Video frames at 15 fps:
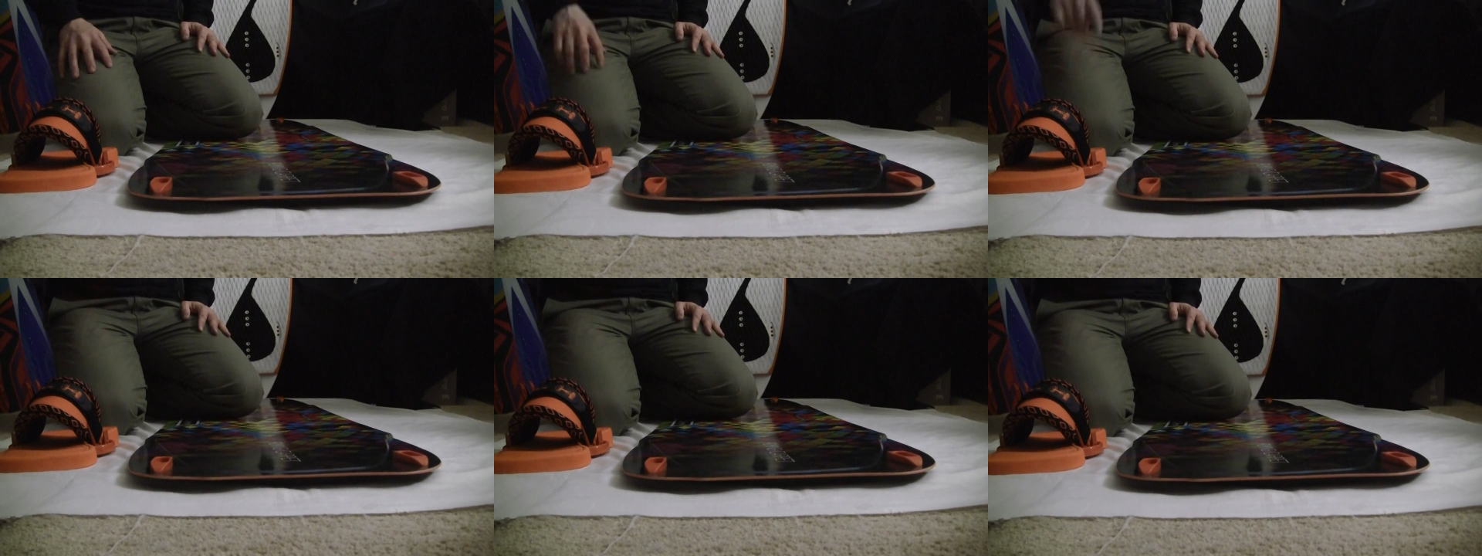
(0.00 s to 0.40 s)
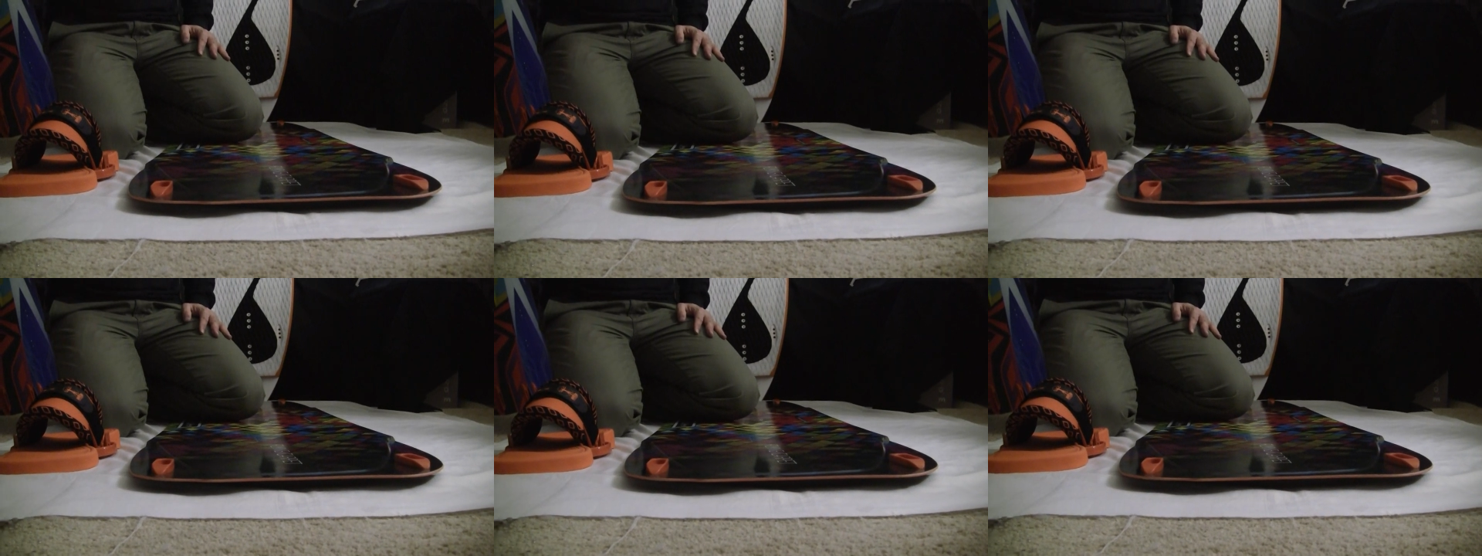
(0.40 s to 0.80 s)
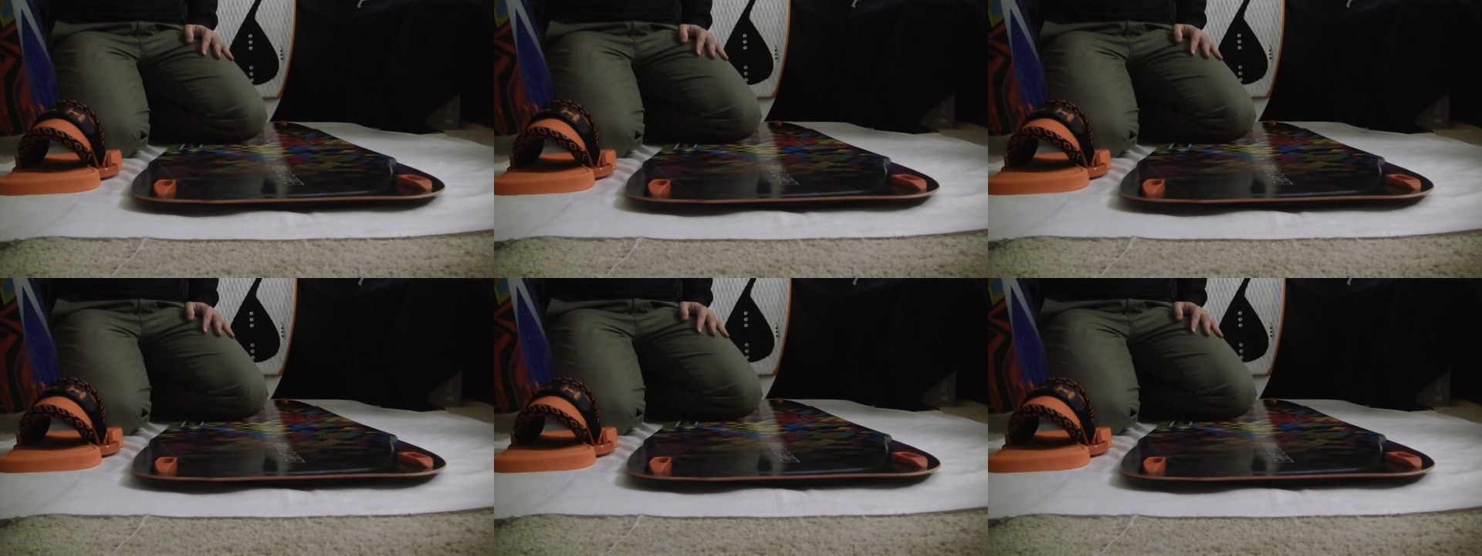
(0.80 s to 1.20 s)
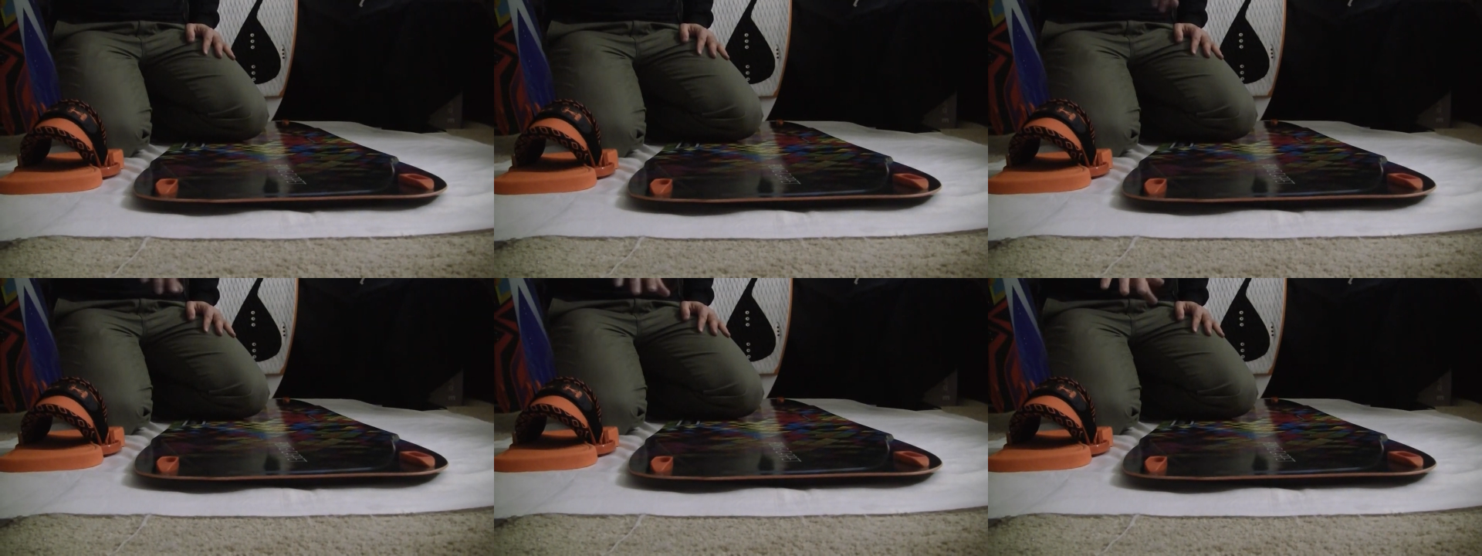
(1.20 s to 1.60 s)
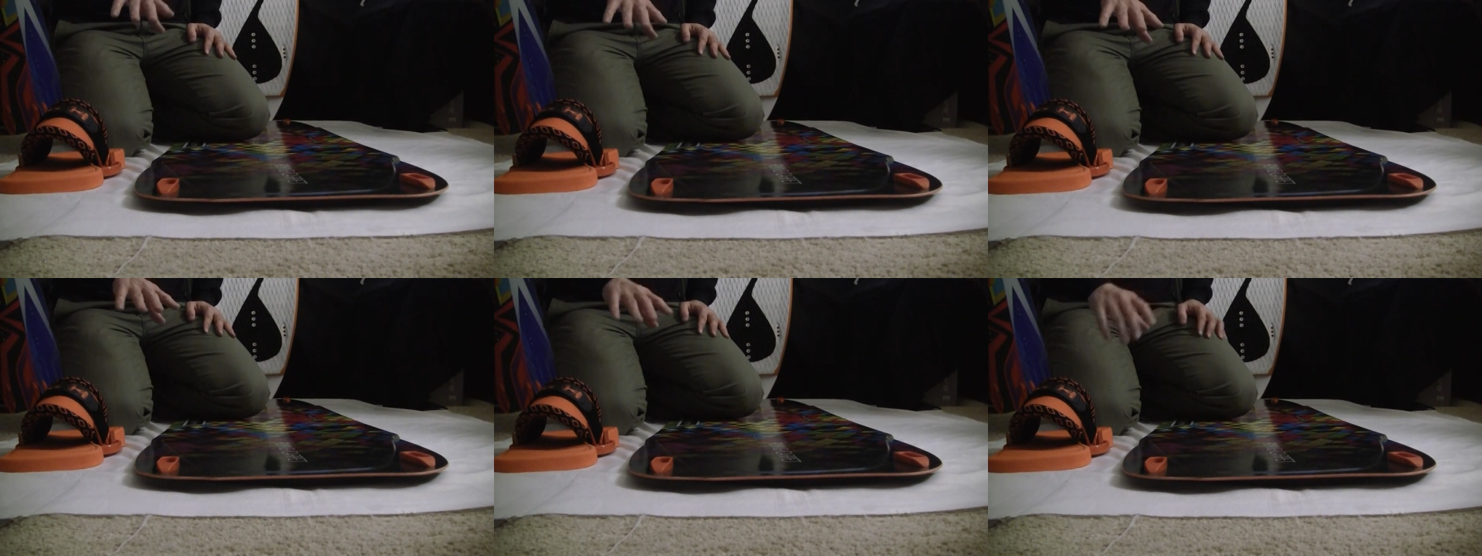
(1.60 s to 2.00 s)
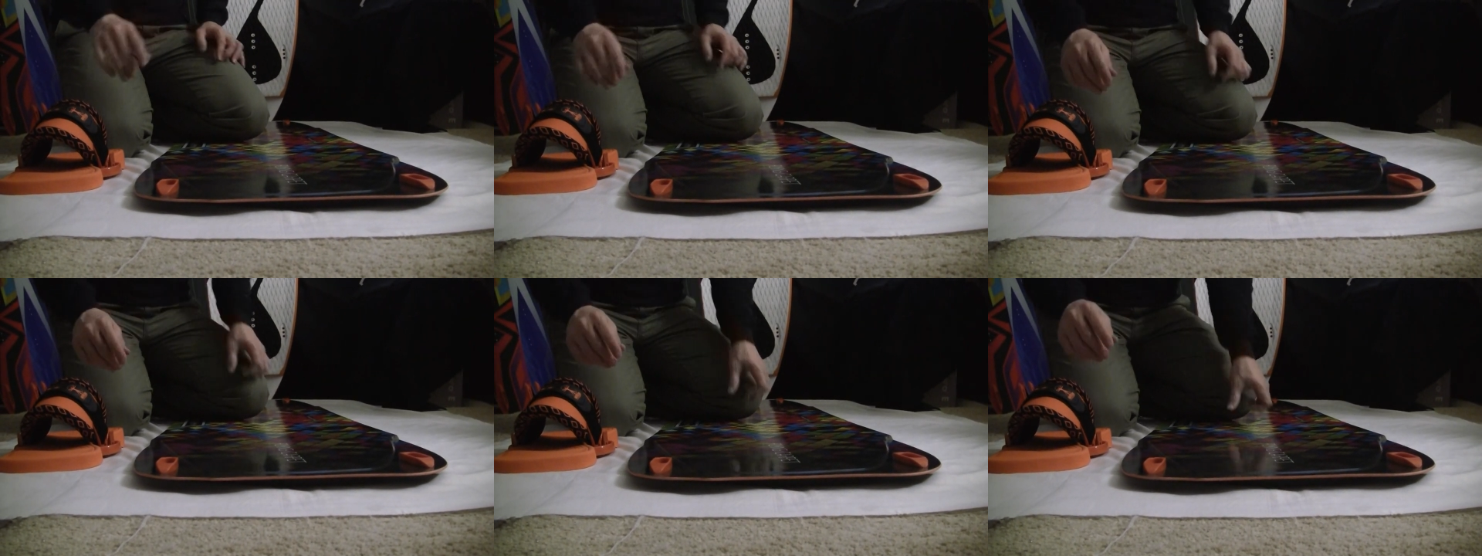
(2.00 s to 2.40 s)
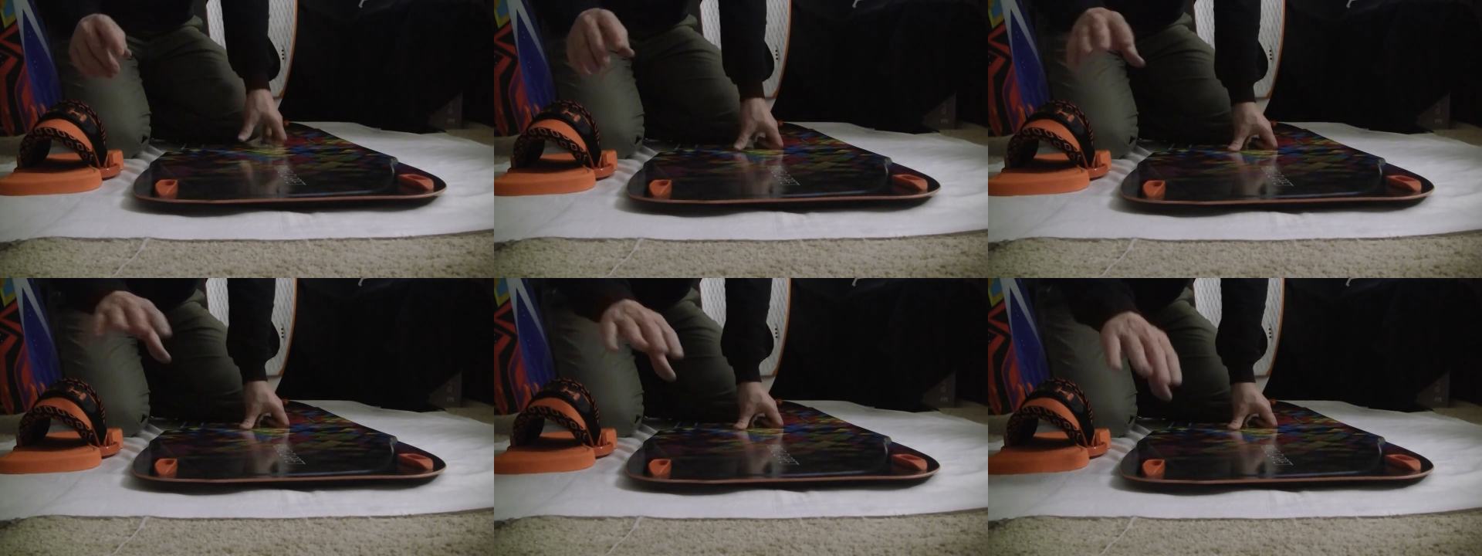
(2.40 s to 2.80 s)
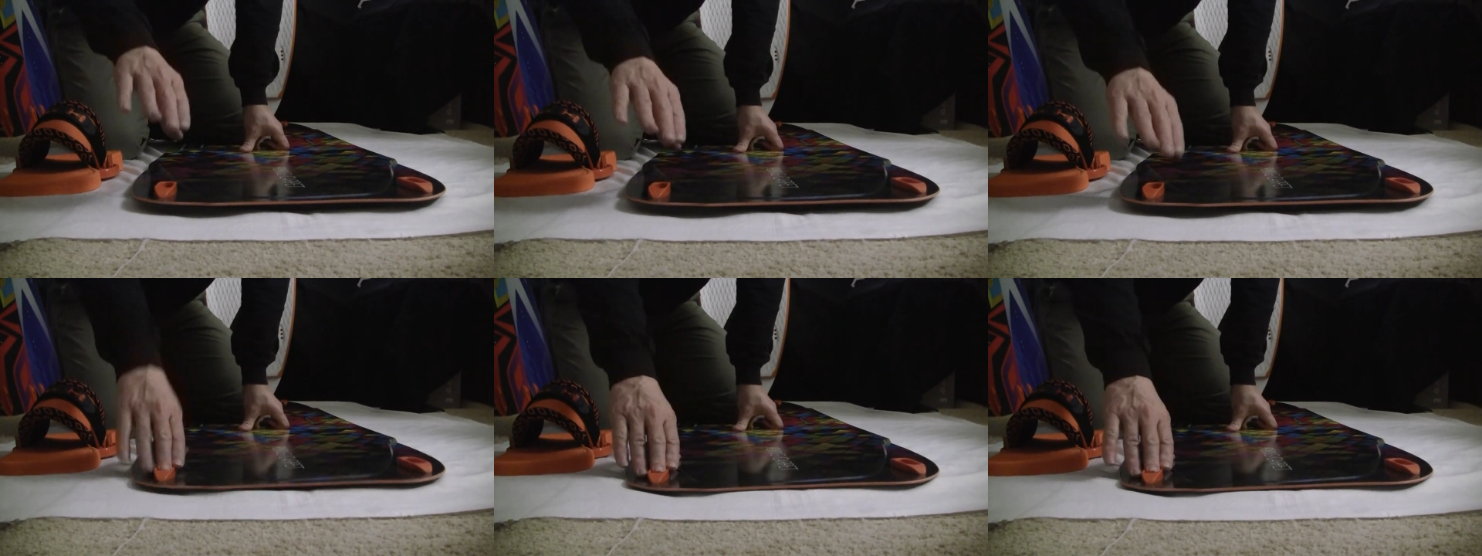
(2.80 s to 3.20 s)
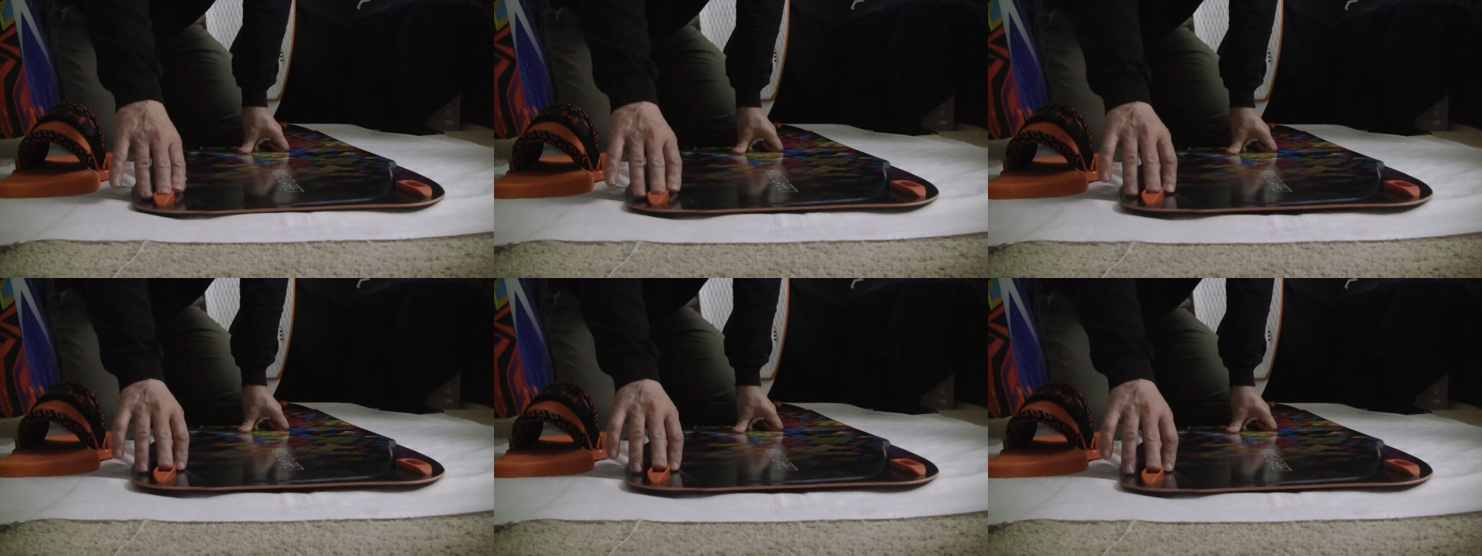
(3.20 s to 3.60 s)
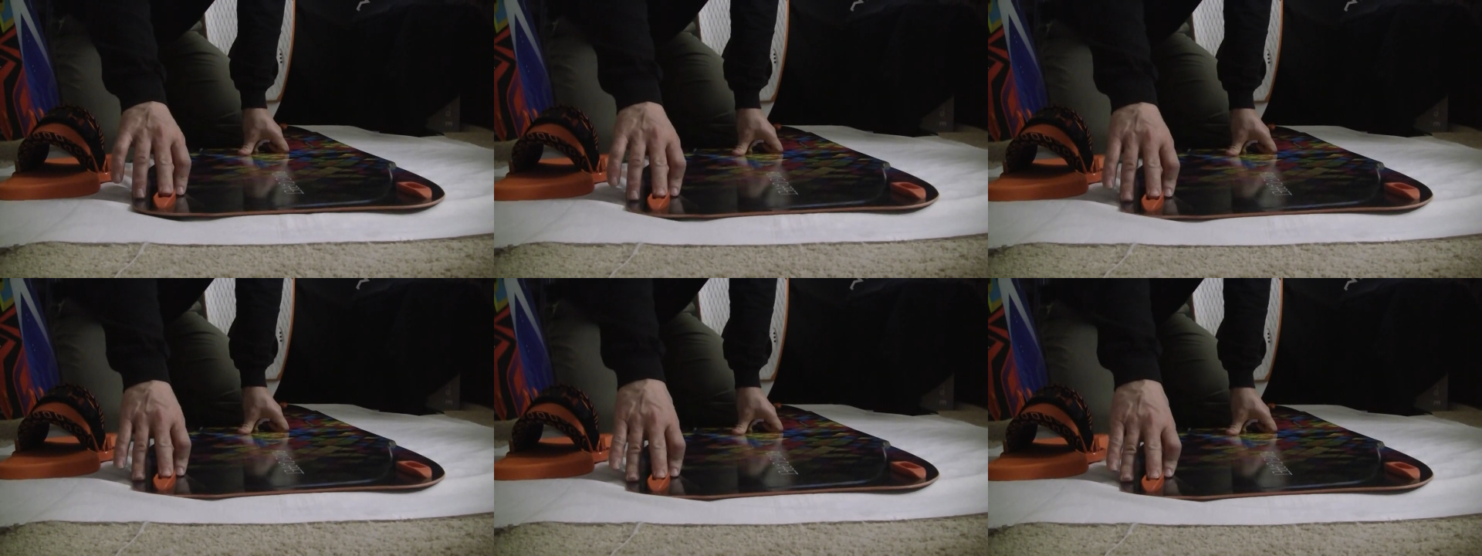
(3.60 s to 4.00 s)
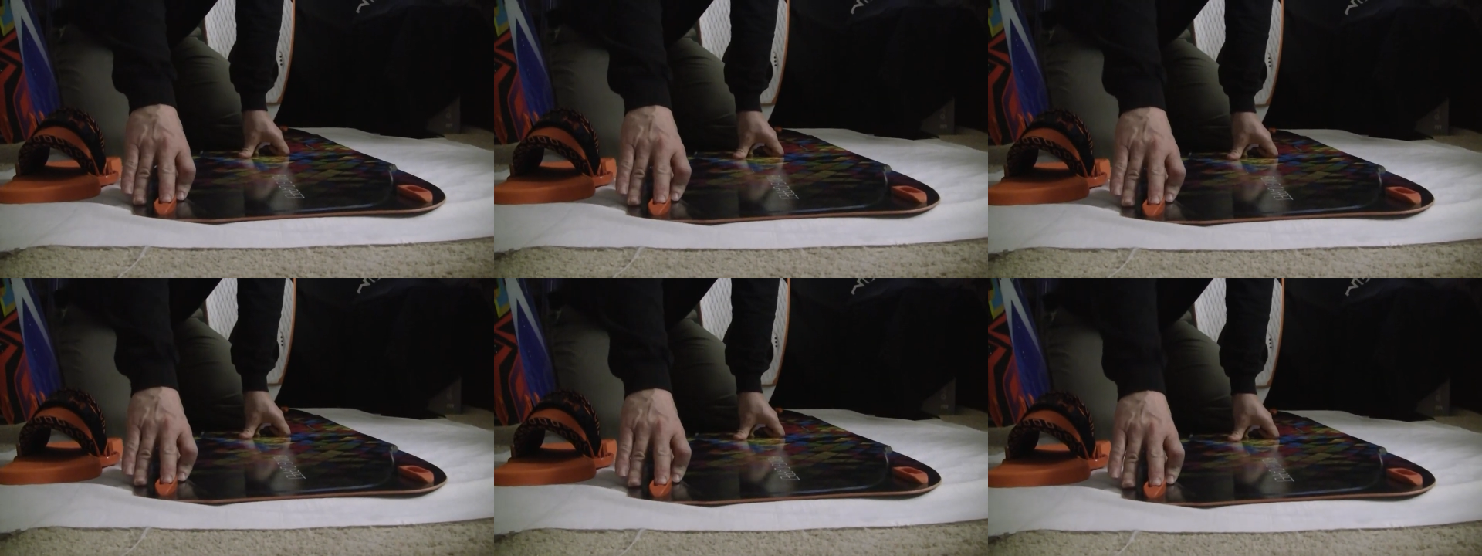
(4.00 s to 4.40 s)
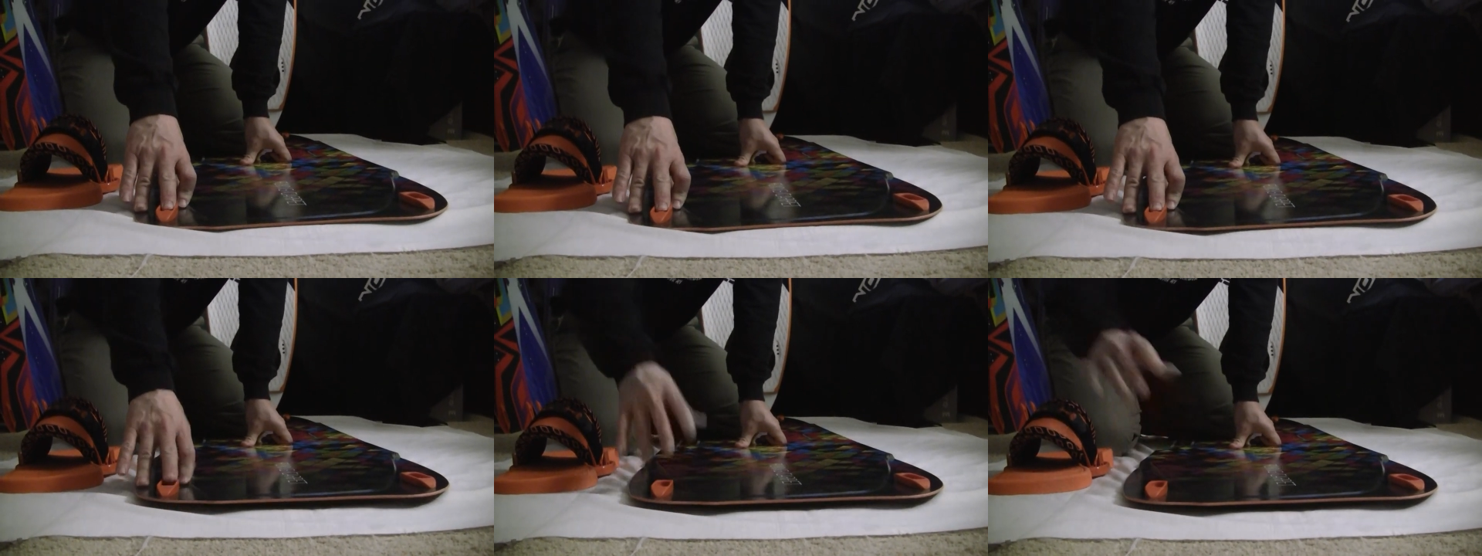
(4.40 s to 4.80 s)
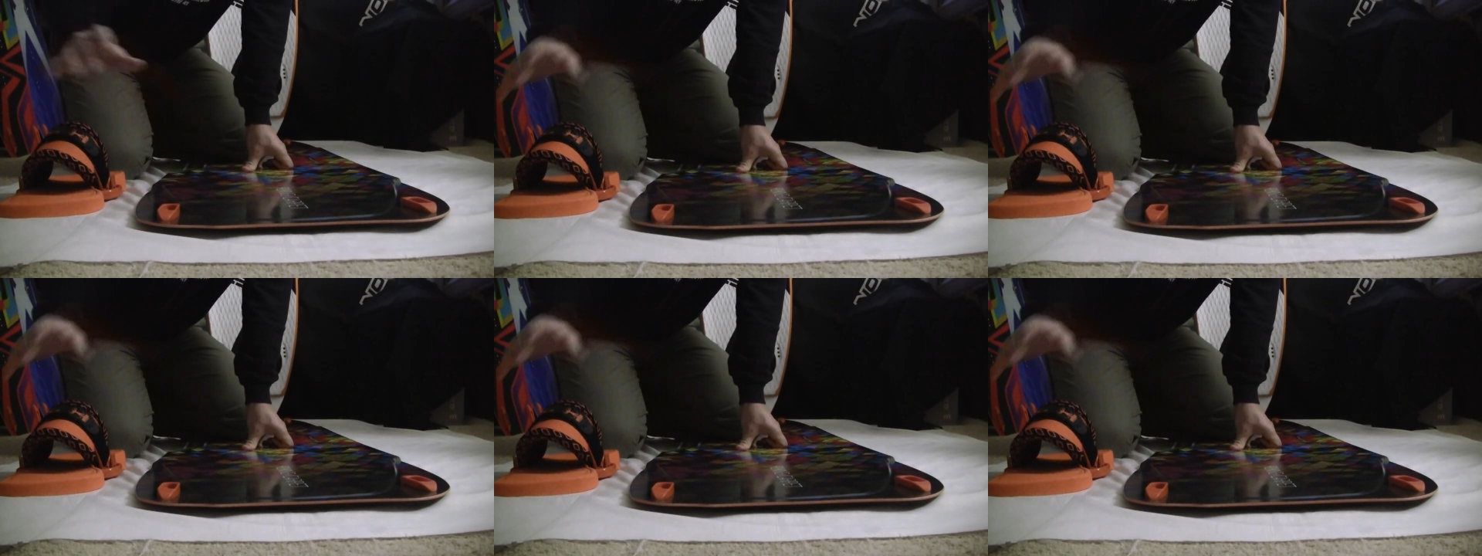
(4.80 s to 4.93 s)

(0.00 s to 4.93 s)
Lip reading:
[unreadable: no face in view]